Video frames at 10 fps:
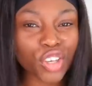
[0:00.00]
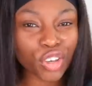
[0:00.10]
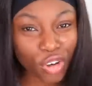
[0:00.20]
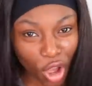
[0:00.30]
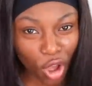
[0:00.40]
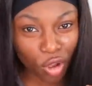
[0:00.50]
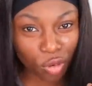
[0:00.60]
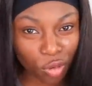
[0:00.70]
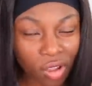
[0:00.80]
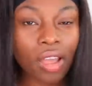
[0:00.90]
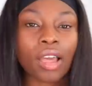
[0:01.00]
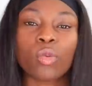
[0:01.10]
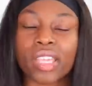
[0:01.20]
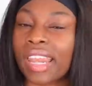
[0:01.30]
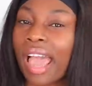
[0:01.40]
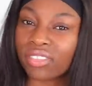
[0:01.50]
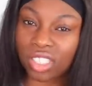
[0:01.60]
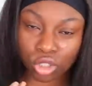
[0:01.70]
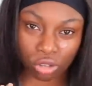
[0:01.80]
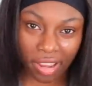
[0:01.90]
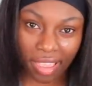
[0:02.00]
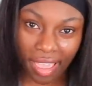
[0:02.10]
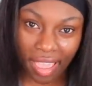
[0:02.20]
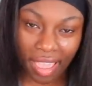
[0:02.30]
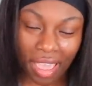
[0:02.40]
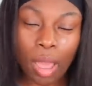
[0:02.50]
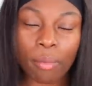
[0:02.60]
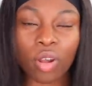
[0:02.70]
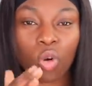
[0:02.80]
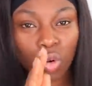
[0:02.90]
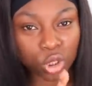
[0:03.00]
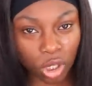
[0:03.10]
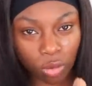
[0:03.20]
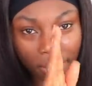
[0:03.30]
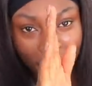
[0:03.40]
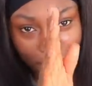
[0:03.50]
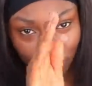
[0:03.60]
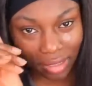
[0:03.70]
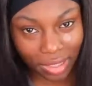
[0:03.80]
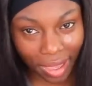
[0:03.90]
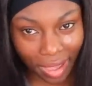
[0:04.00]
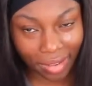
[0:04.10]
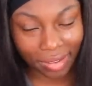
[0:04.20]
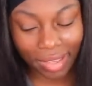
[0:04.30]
No, we can have the straight hair, but also healthy hair.